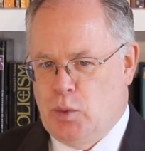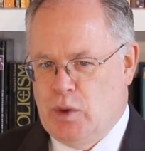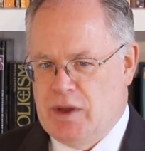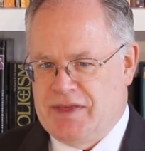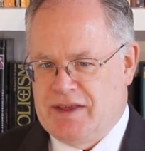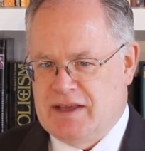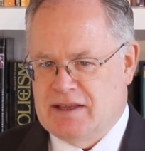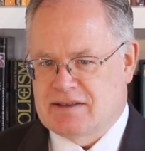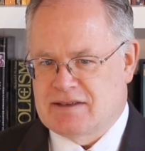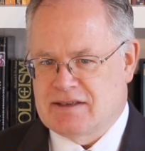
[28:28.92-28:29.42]

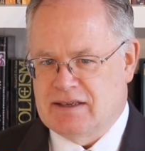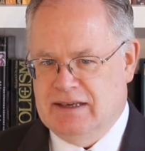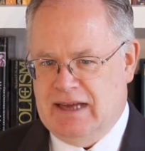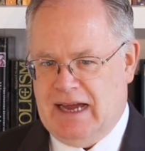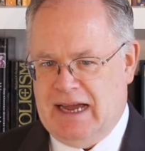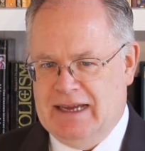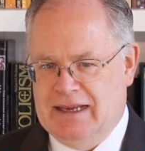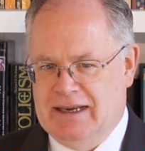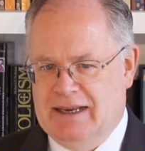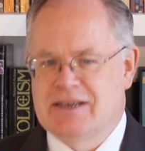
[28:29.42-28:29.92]
With its
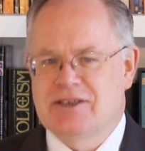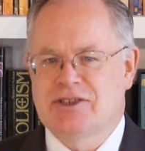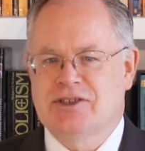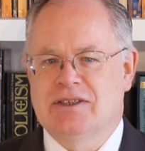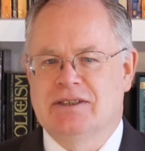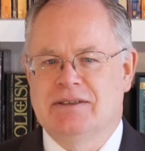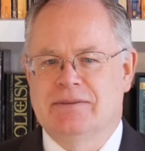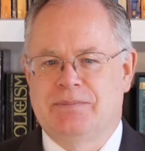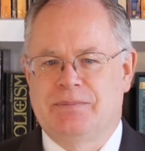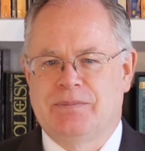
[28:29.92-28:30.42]

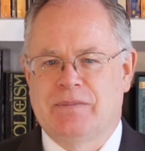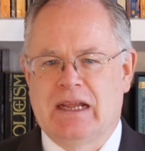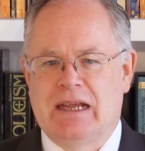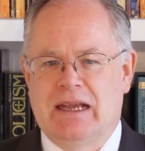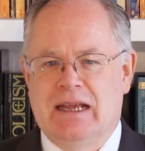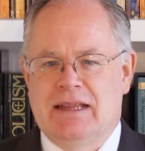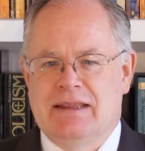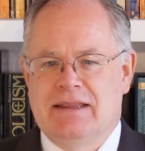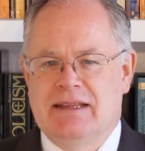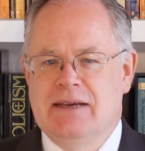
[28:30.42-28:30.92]
annihilation,
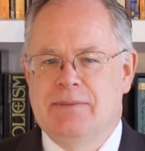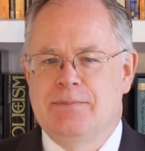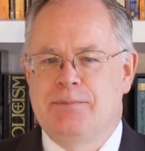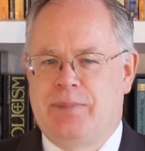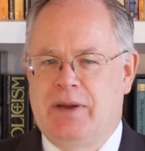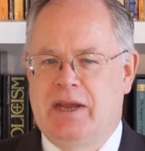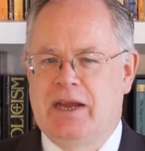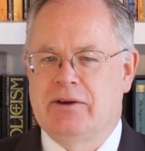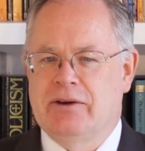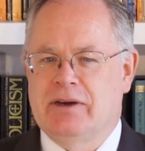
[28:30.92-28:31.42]
the
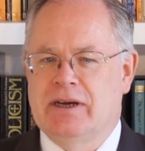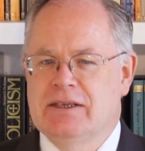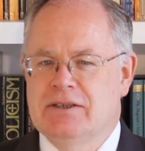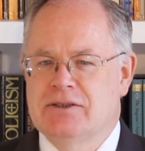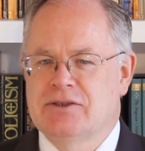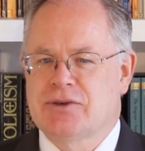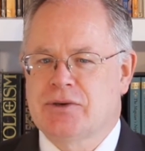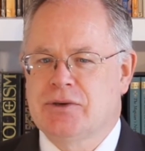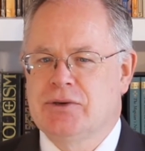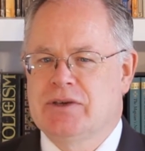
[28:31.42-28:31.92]
imperial
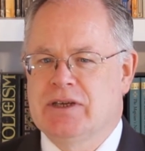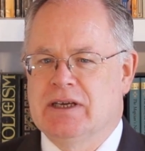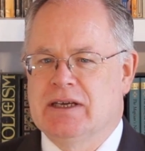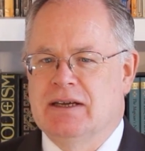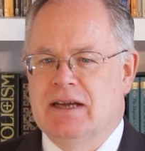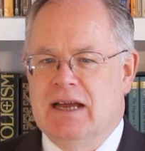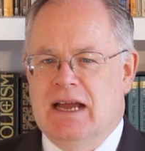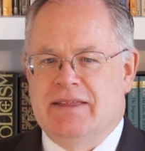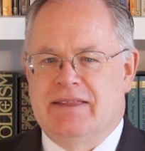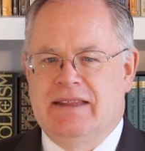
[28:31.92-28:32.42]

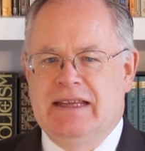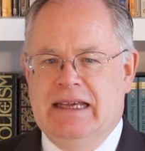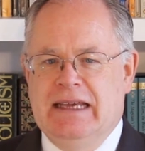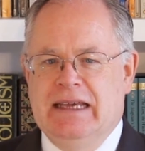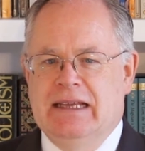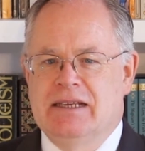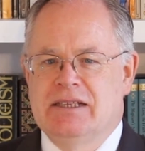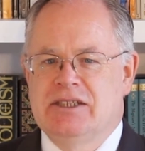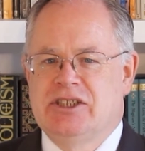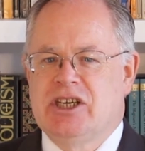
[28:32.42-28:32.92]
intruder,
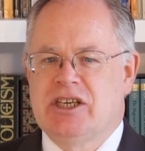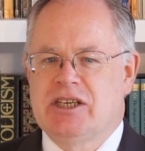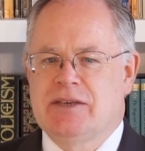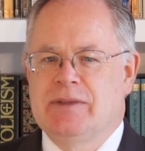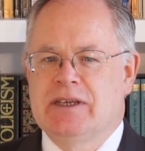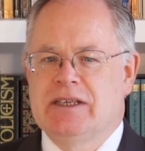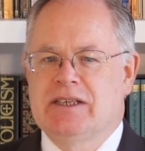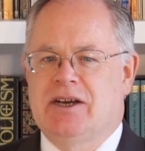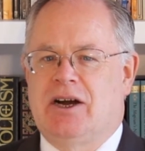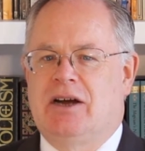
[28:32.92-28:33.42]
the
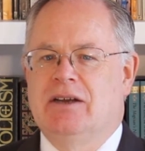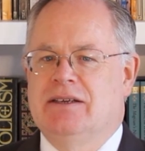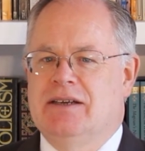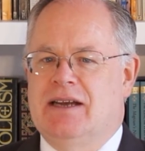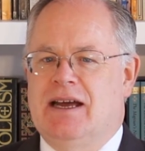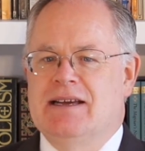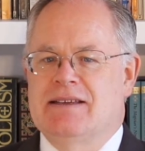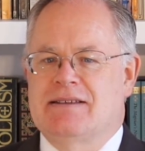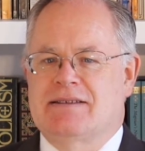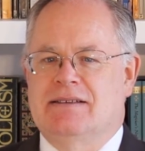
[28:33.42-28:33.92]
illegitimate
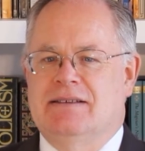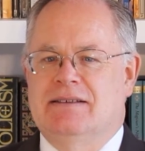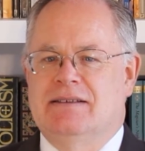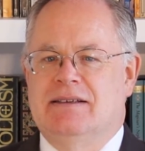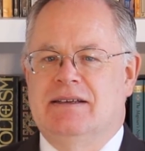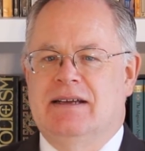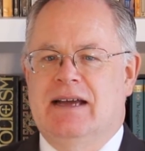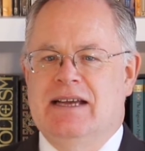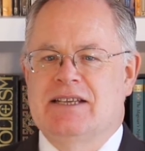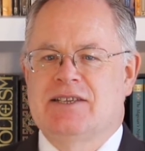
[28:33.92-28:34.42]

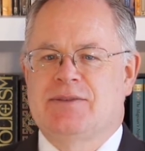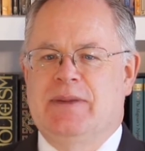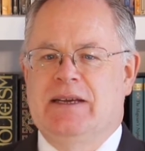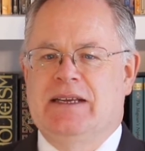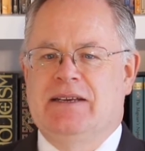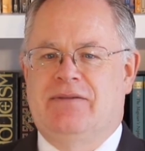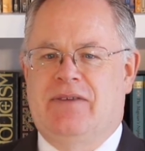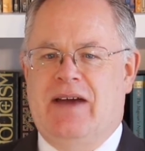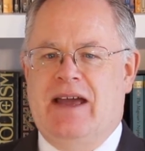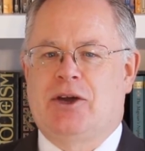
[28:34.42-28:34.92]
colonizer, has
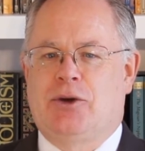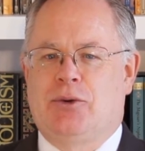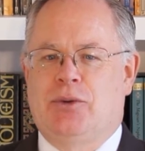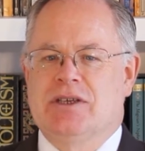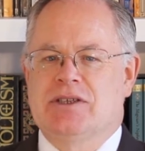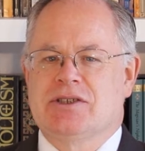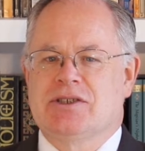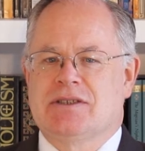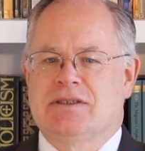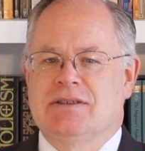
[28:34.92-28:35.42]
been
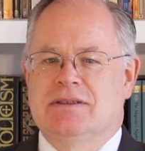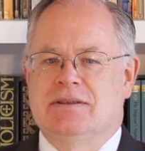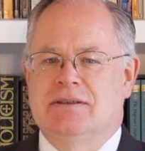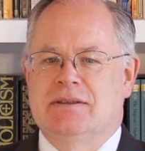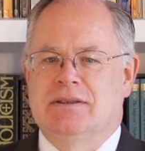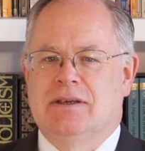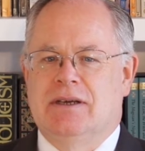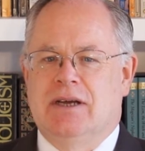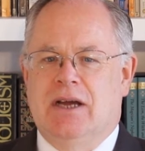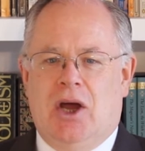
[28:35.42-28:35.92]
vanquished.
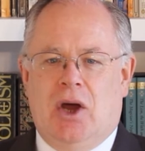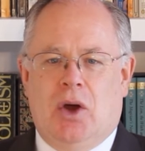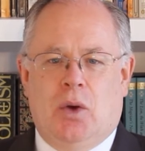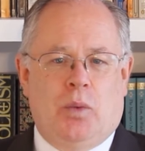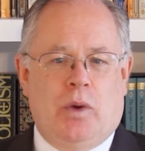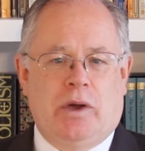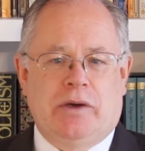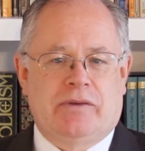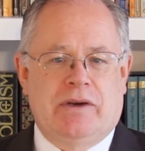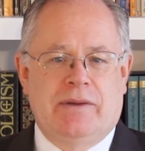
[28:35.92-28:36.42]

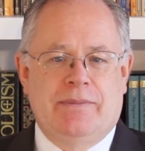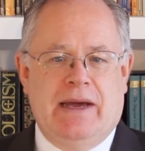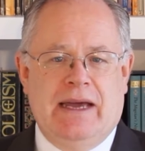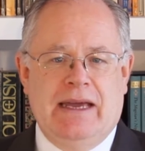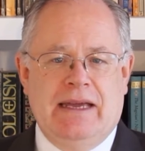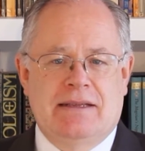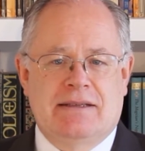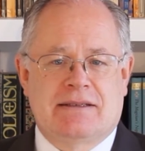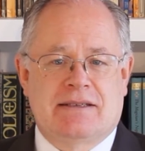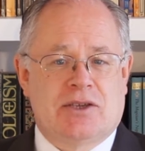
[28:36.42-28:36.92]
What
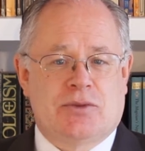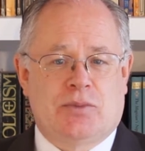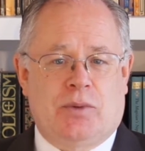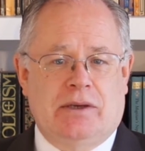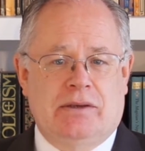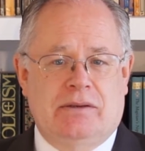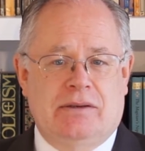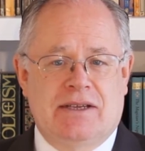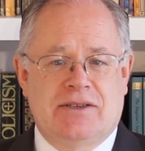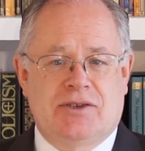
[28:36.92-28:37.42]
remains is
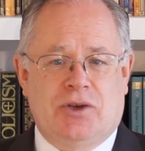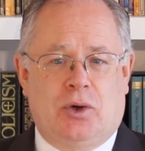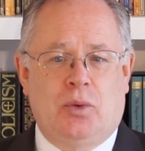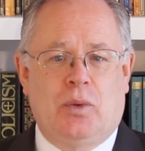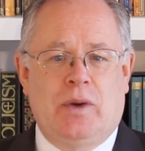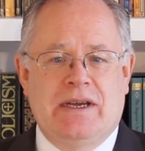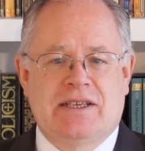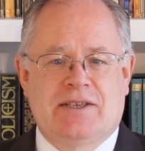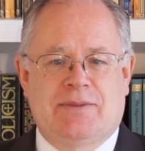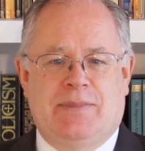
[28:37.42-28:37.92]
what has
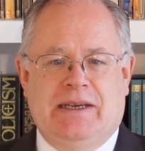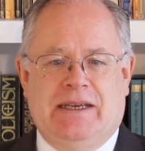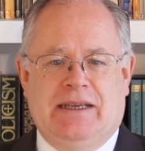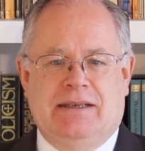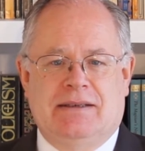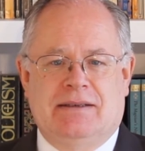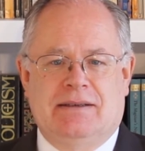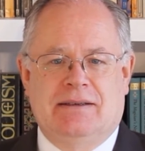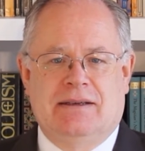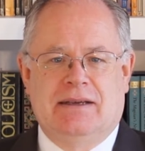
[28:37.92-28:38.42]
always
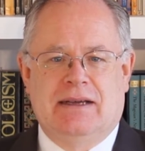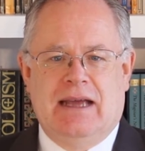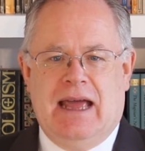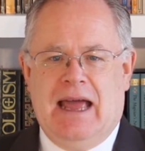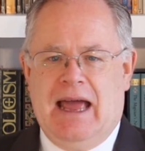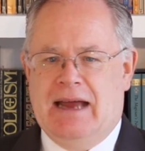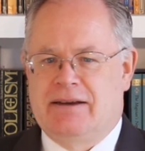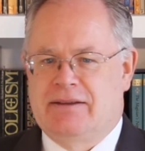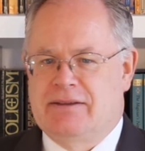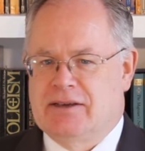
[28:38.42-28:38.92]
been,
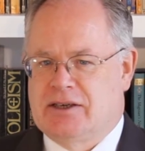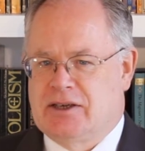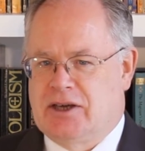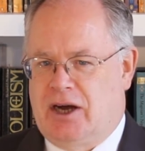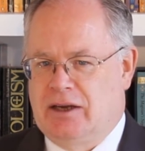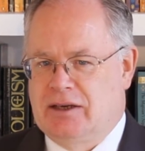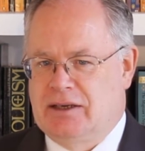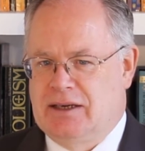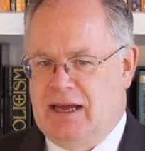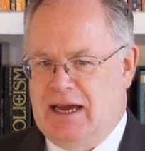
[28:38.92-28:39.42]
and the
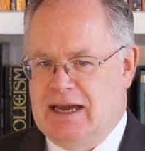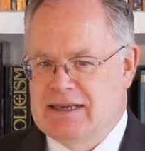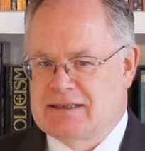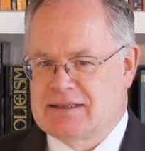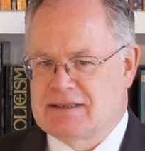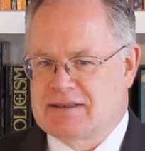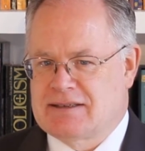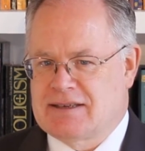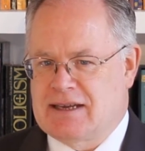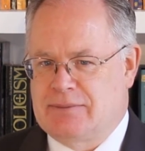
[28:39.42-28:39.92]

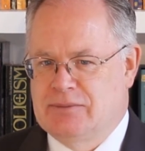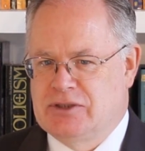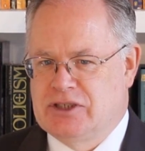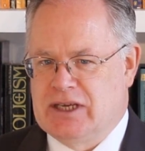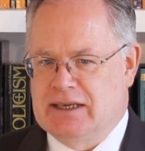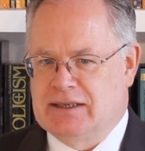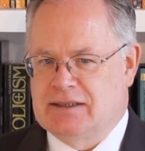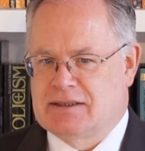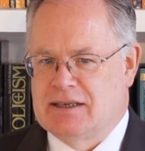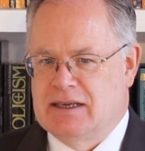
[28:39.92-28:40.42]
colonized
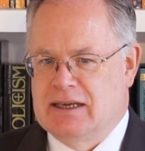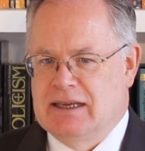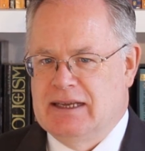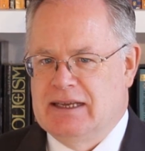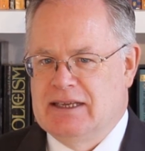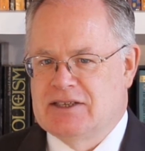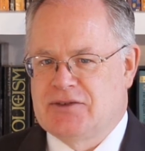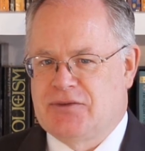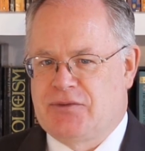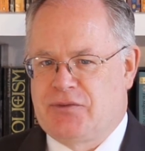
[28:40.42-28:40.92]
subject
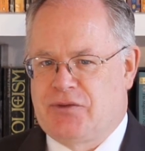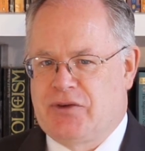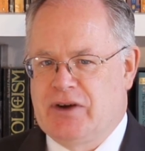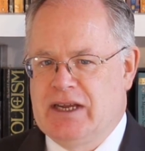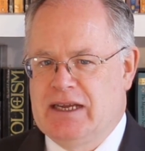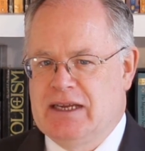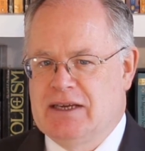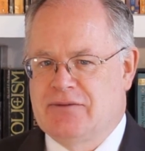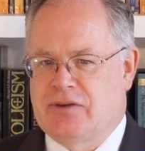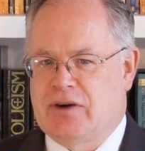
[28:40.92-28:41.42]
is
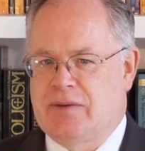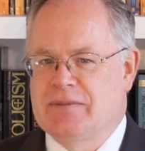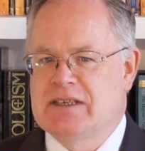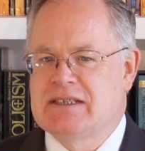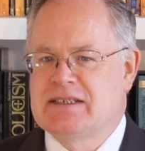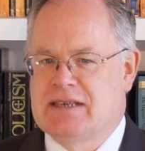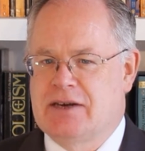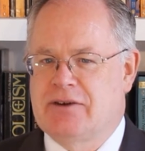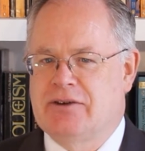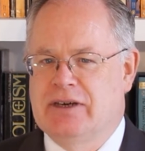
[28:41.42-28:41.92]
freed from
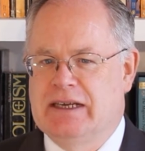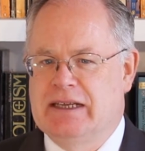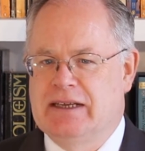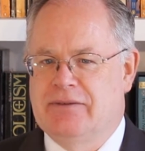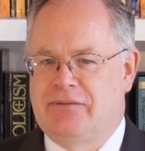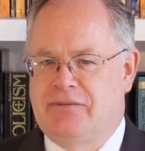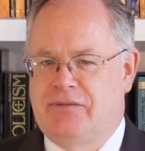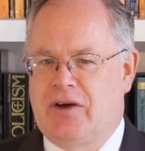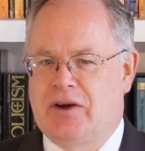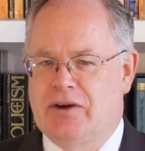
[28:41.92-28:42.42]
the
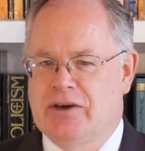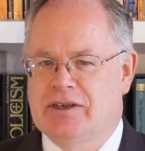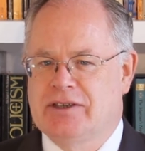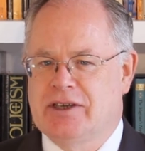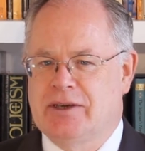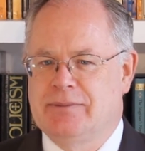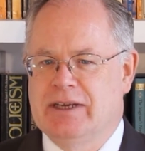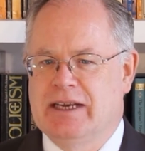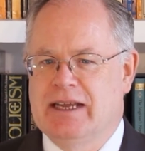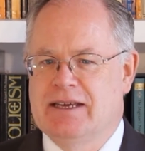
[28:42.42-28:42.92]
tyranny of
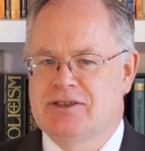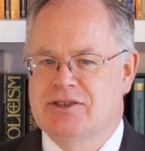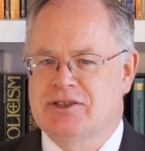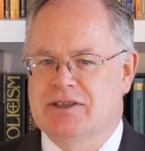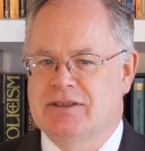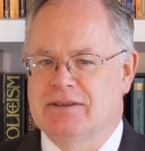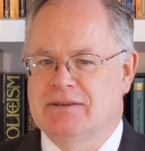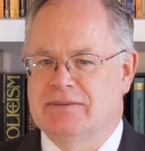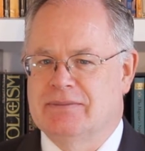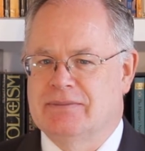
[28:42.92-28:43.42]
foreign
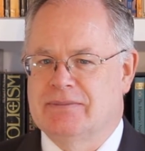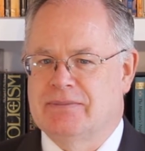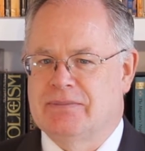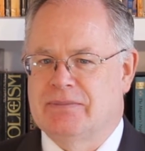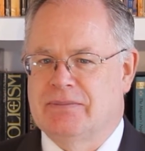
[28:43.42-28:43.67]
domination.